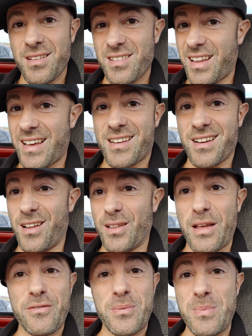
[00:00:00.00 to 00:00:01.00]
like
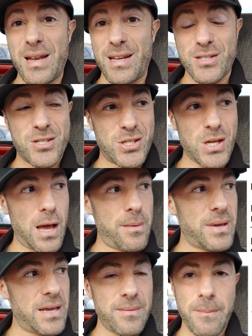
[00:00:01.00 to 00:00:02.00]
11 minutes. I
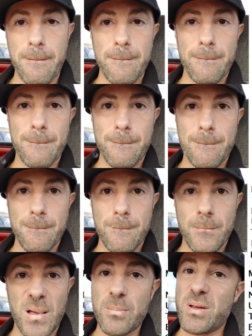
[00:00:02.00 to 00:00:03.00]
mean,
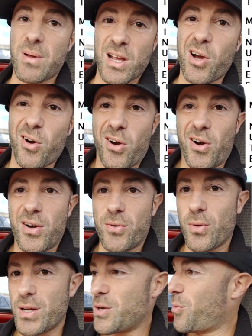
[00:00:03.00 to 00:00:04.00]
I'm in my car.
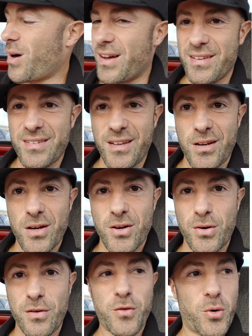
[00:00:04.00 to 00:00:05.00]
What do you want, you
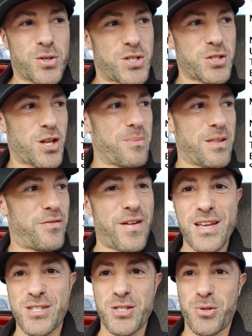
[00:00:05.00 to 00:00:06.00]
know? Of course it's going to be the
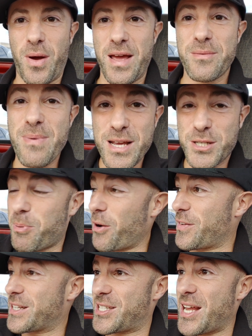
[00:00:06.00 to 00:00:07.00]
fastest way. It makes
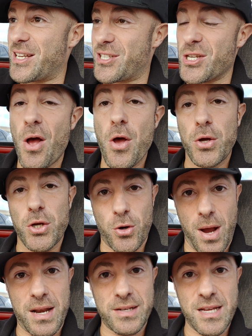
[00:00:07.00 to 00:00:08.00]
perfect sense. You're
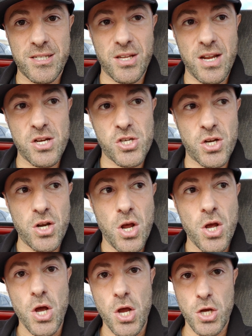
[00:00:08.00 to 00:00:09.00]
at a destination,
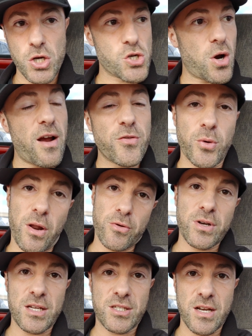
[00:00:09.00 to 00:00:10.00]
you drive to another
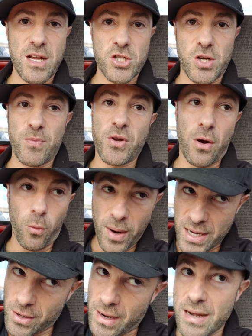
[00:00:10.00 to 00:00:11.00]
destination. You're not
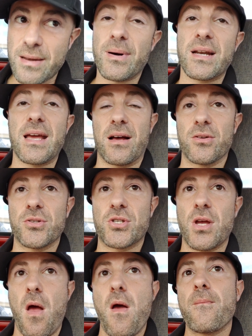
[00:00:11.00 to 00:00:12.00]
waiting on anybody else.
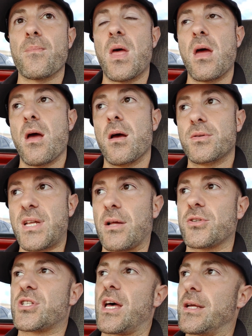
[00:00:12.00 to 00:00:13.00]

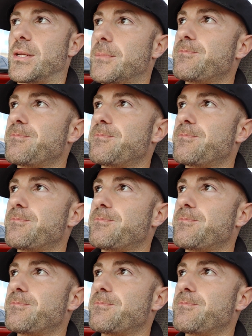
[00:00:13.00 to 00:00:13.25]
Downside.